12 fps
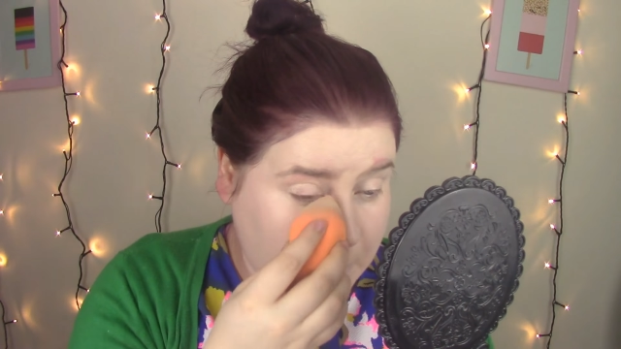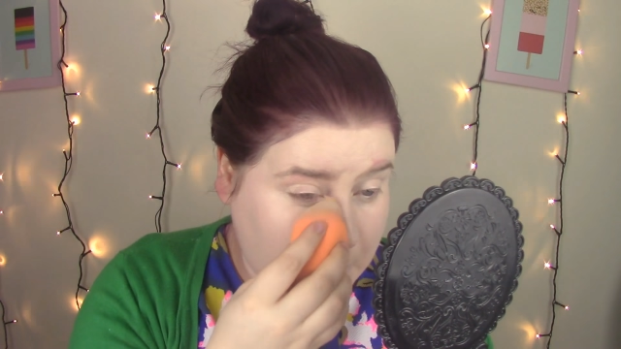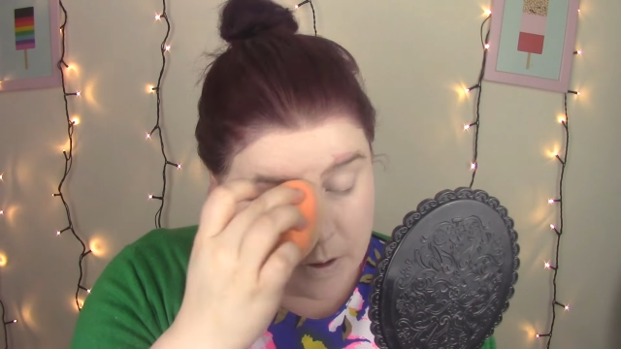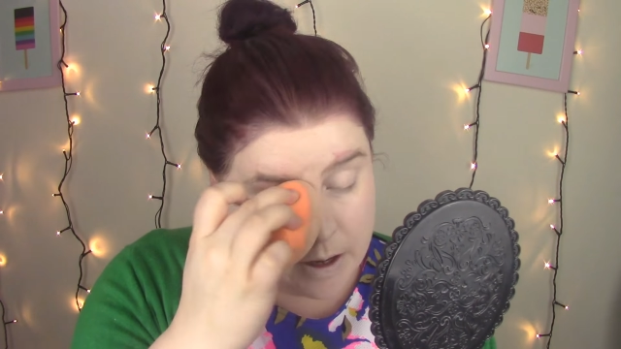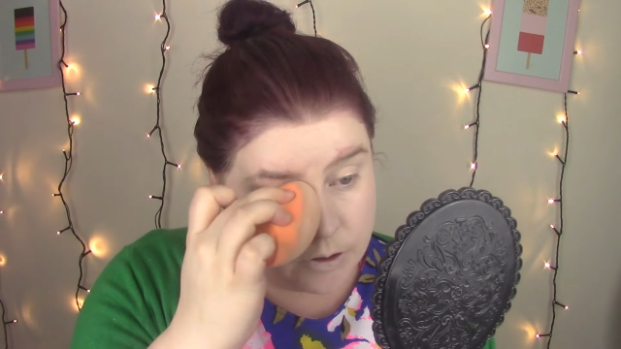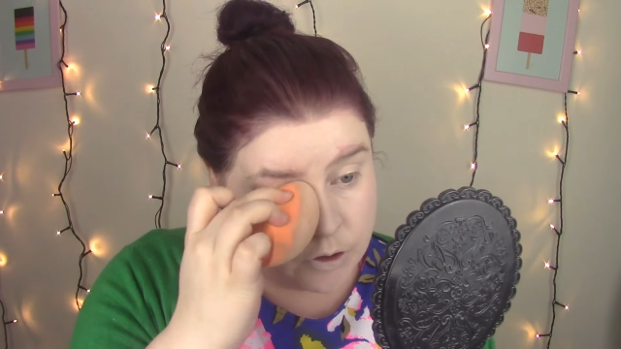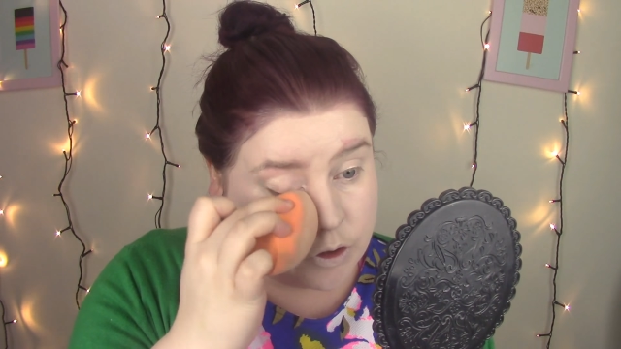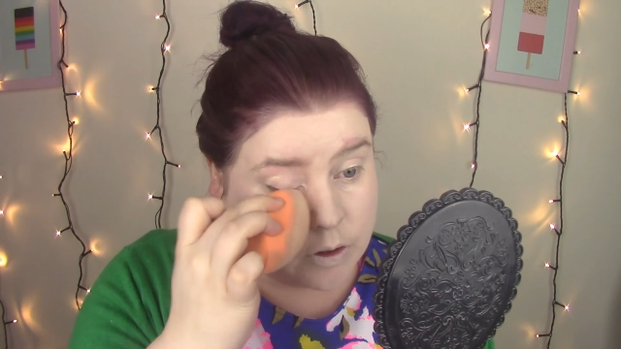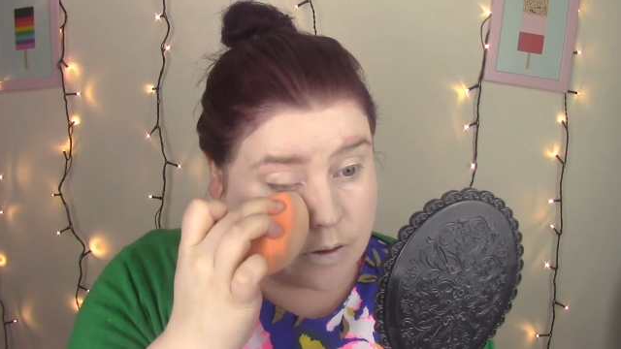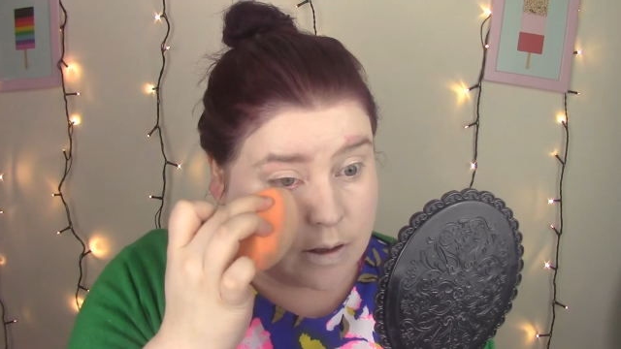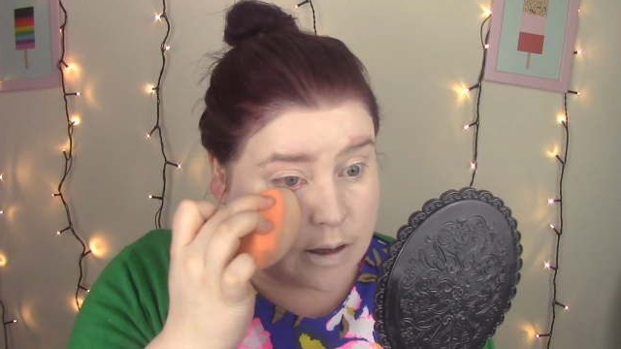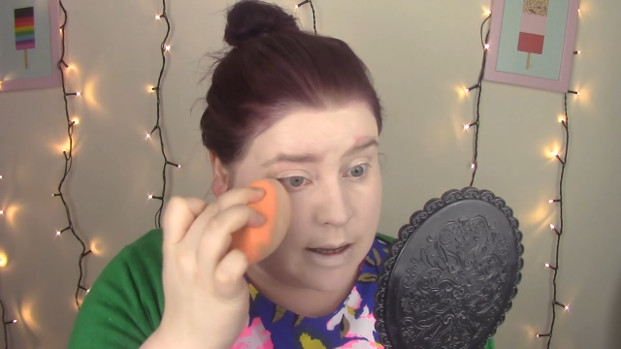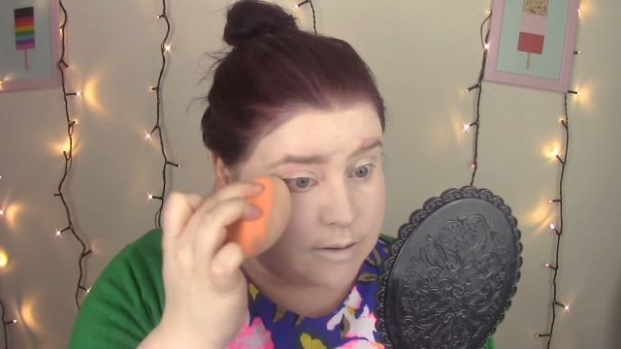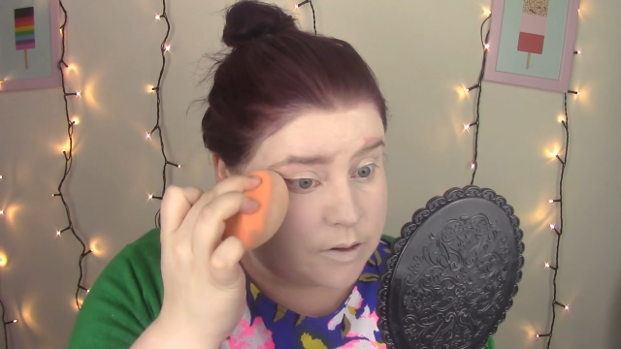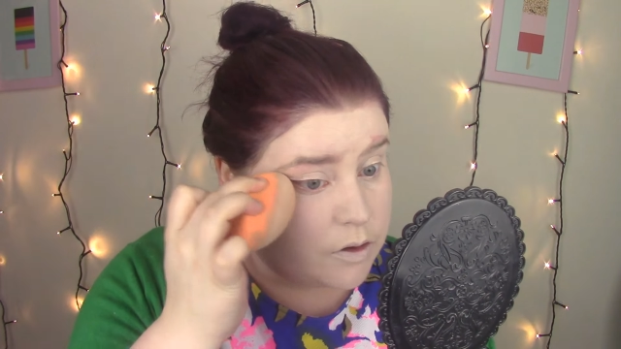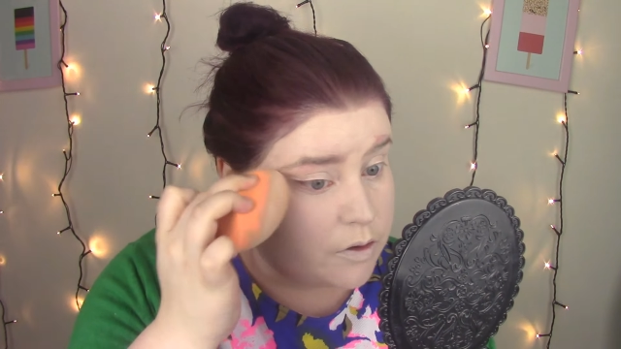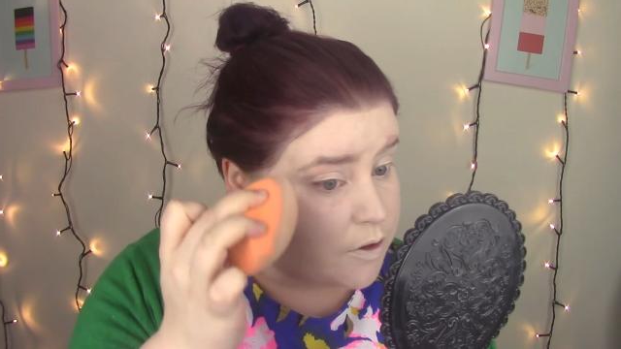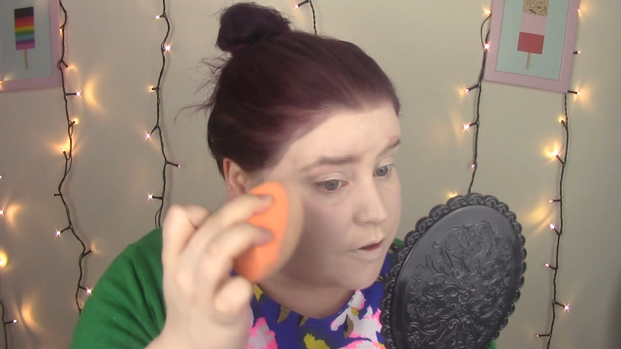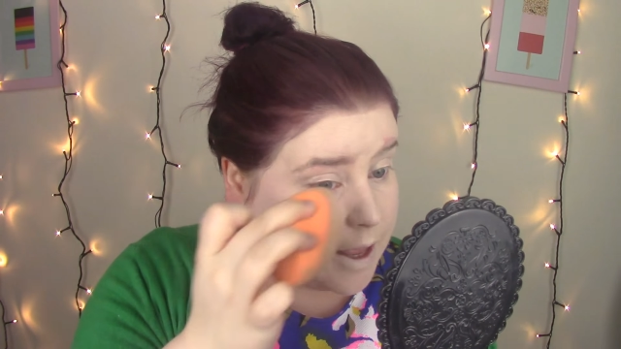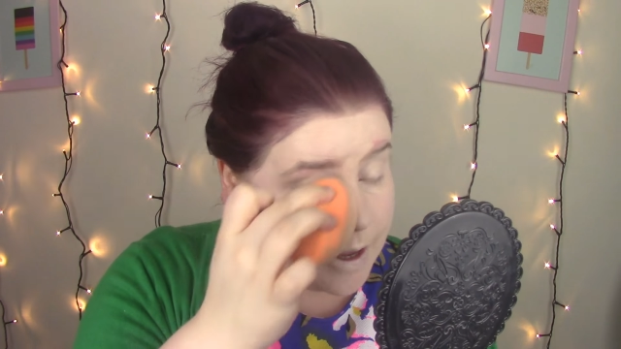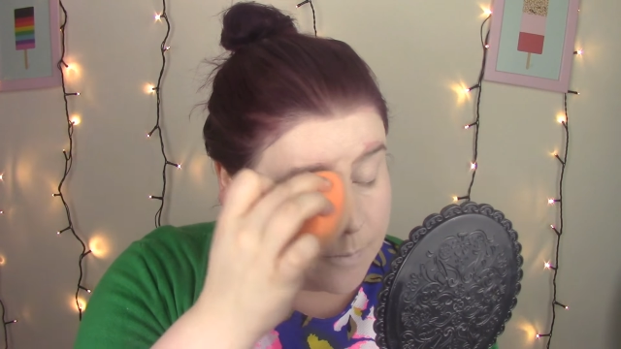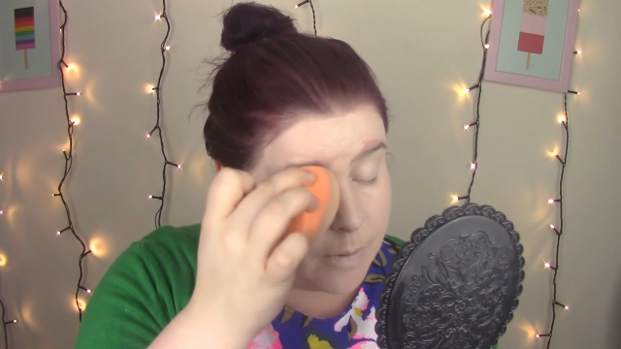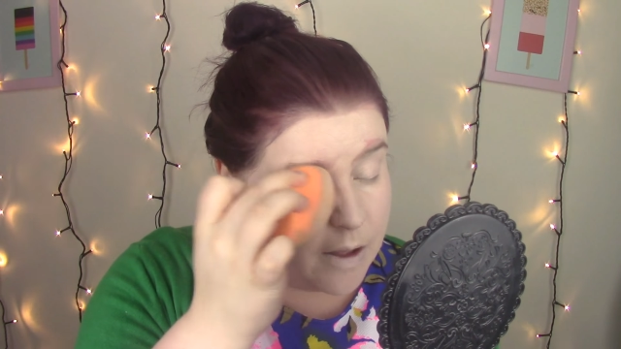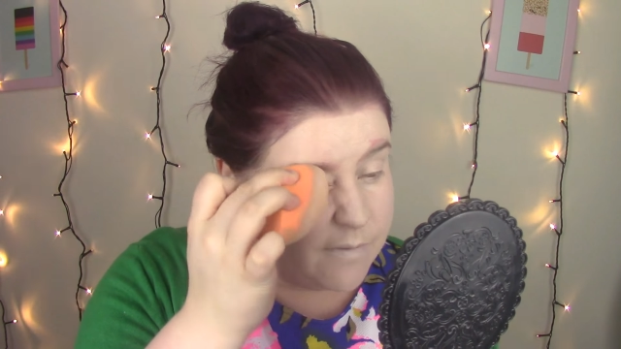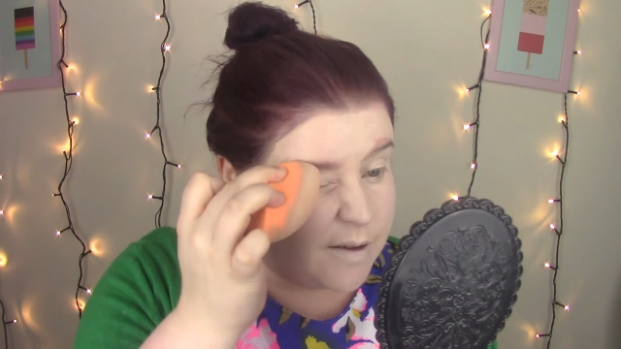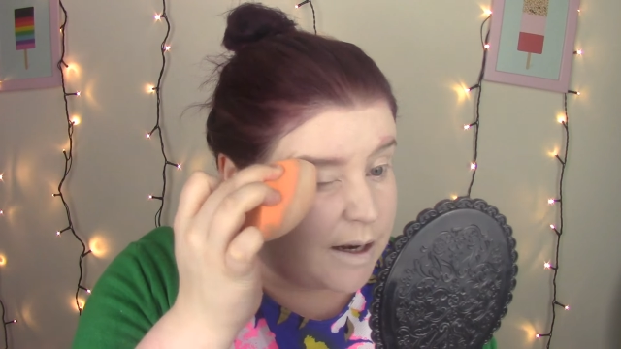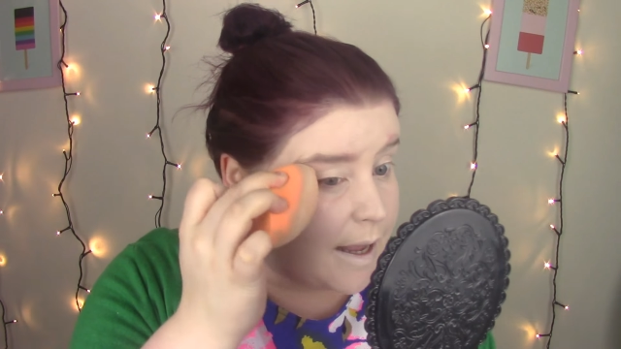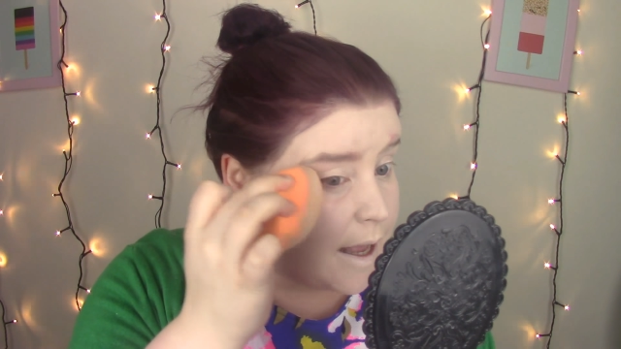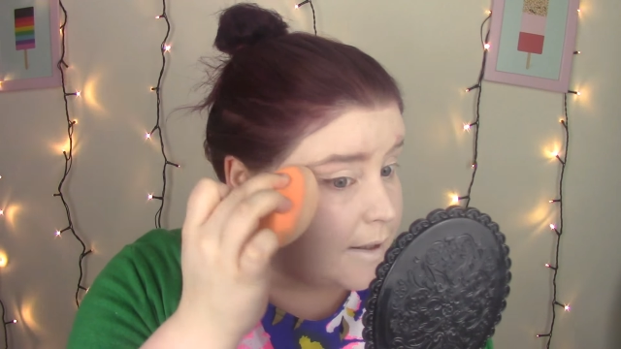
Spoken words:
which is a good thing, but I feel like